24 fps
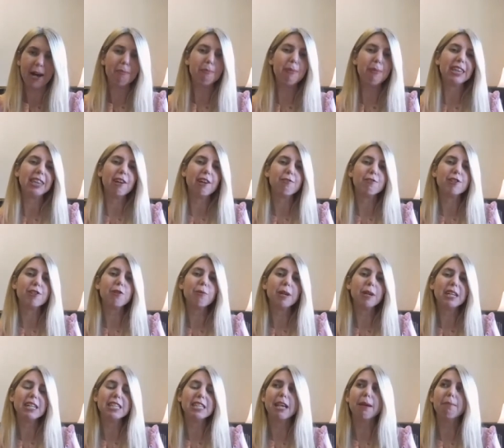but they're
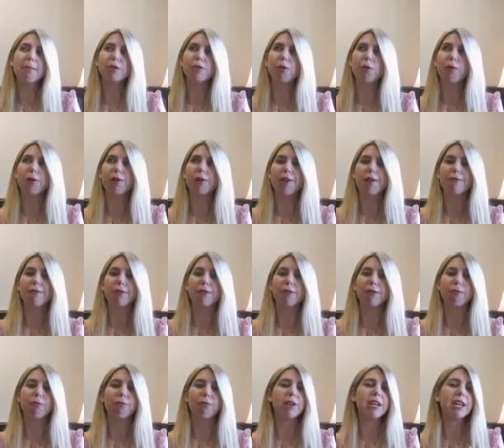doing some sort of
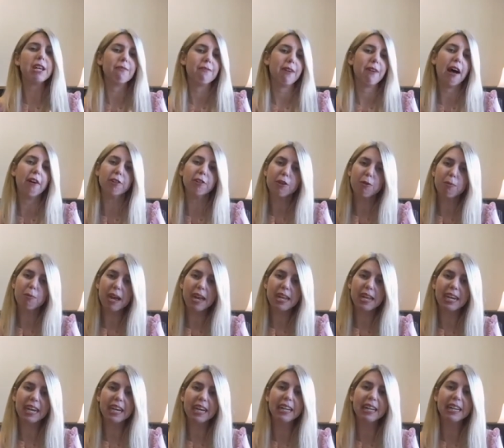
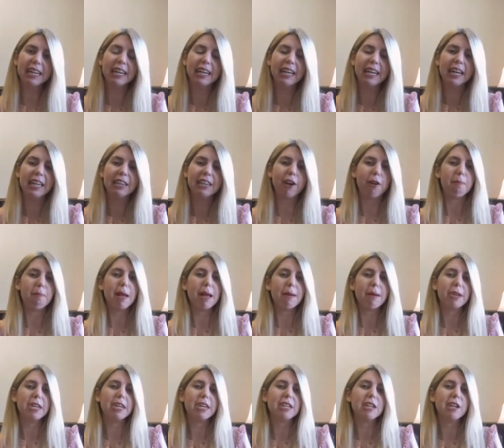reevaluating there may
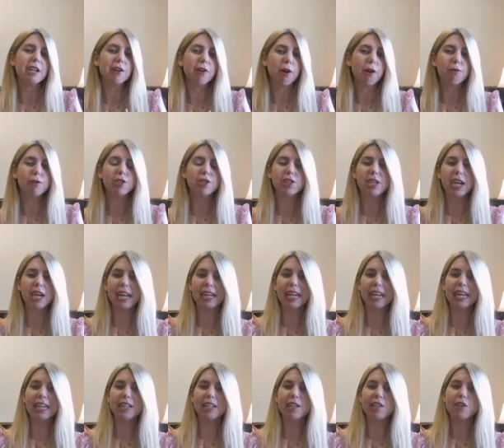be
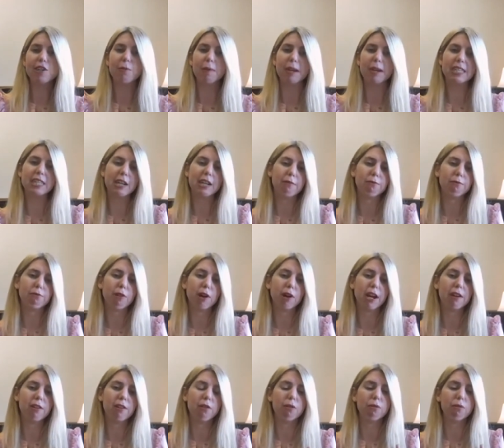negotiating to a
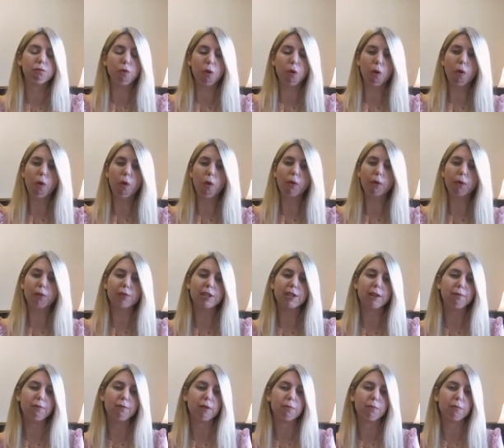different role or
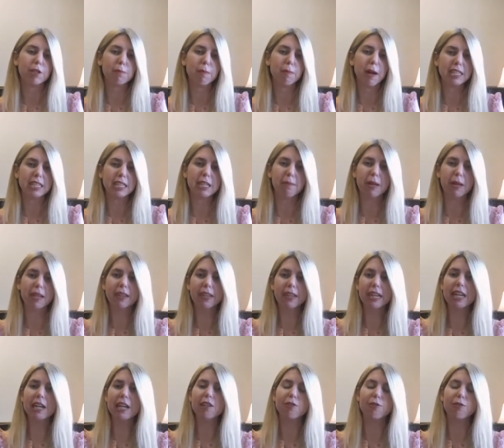different
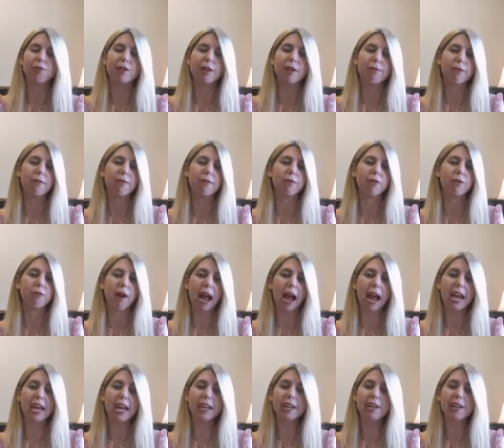responsibilities or different
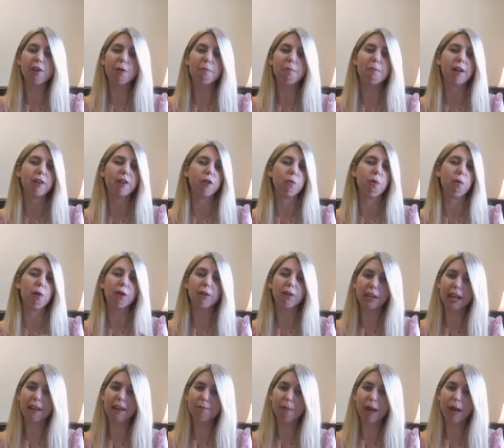variety or better work
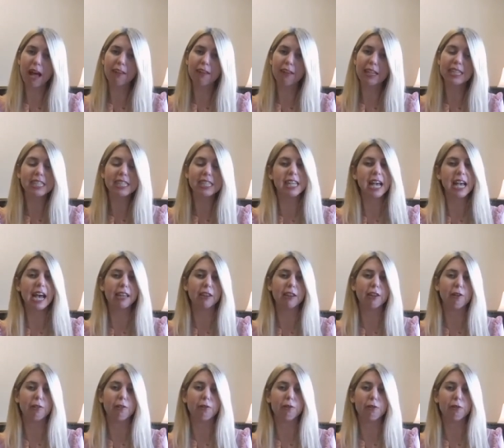life balance at
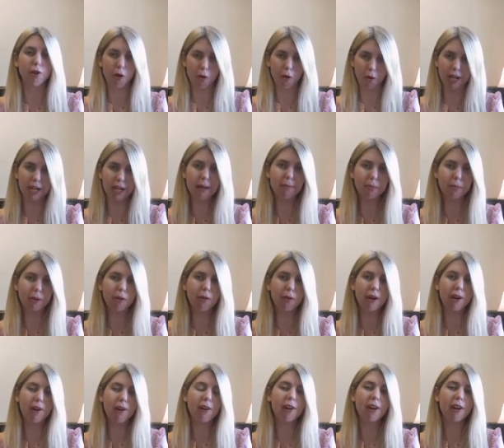their current
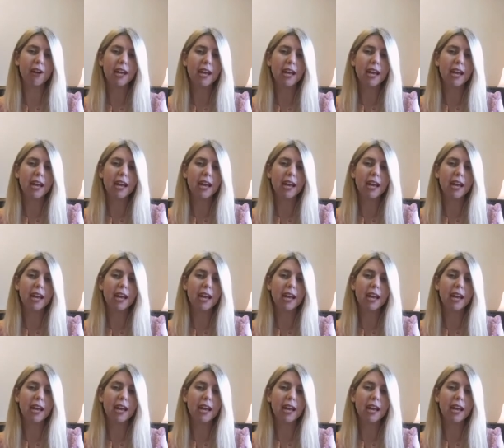employer.